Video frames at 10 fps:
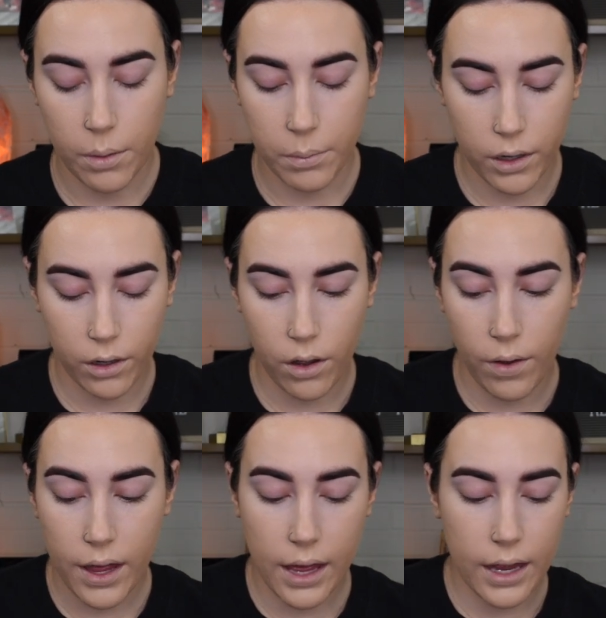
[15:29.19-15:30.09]
I'm gonna
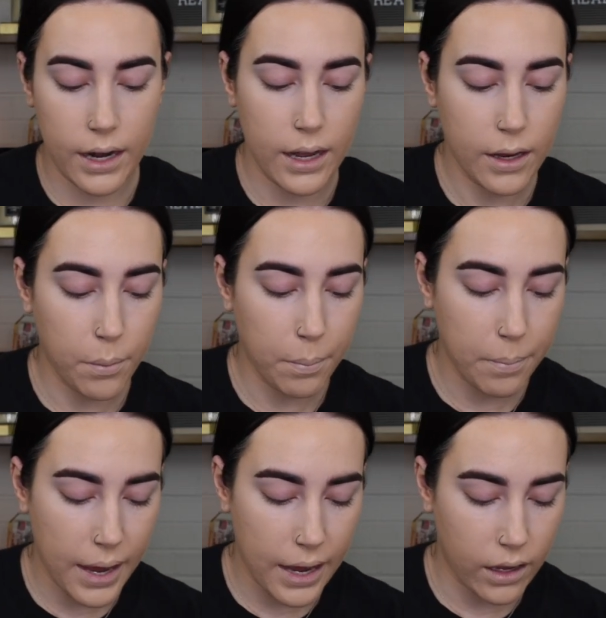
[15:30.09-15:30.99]
go ahead and
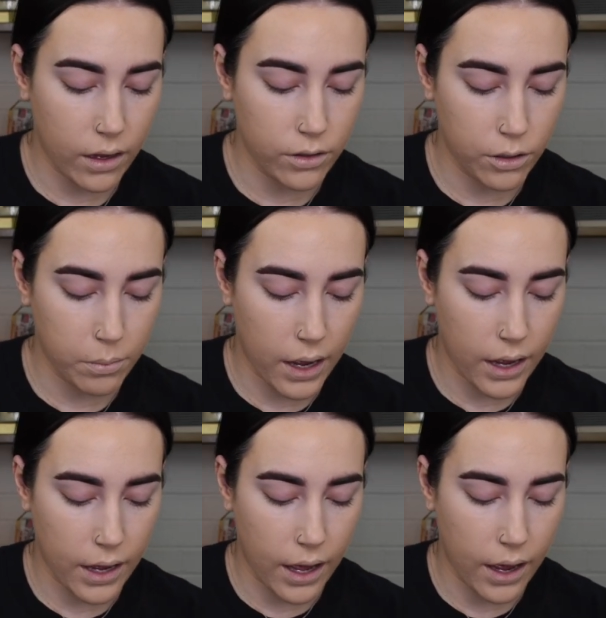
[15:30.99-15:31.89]
bake under
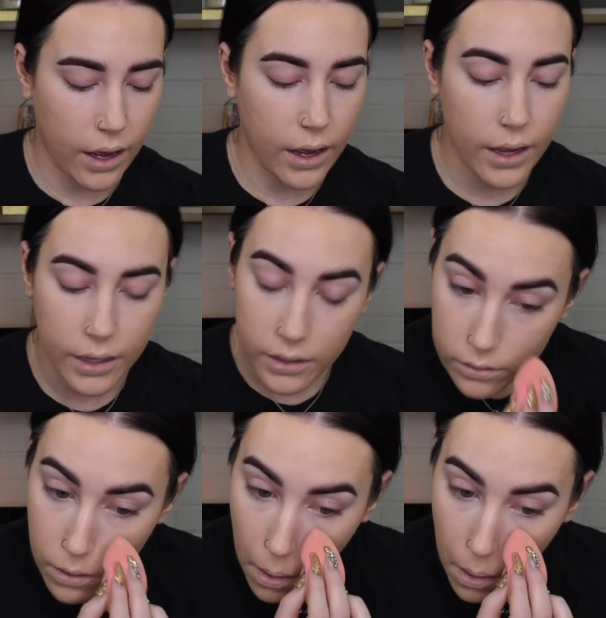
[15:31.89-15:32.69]
my eyes.